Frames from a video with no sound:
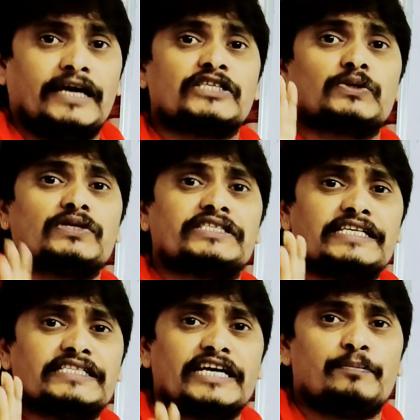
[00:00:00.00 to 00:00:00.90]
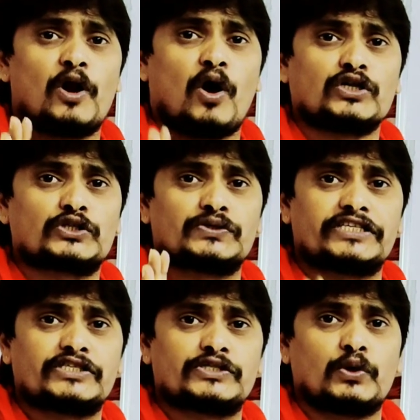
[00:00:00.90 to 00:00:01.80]
So, since it belongs to
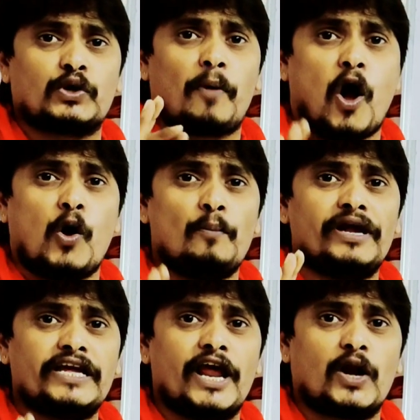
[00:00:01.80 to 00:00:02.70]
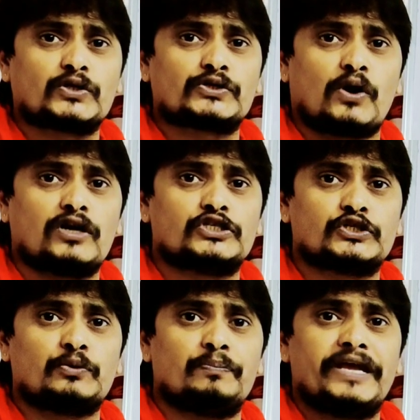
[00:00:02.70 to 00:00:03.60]
sixth group, how many electrons
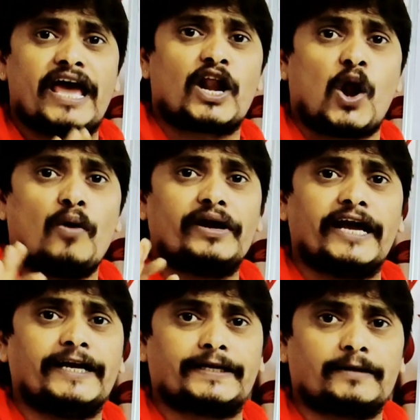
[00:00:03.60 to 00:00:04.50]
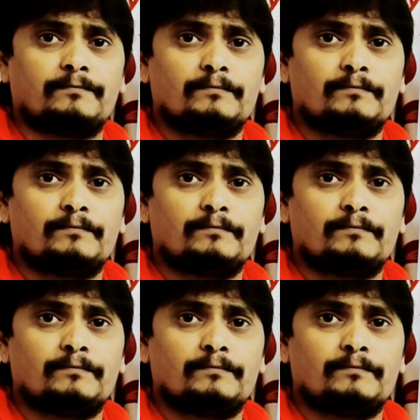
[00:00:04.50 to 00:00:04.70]
should be around it?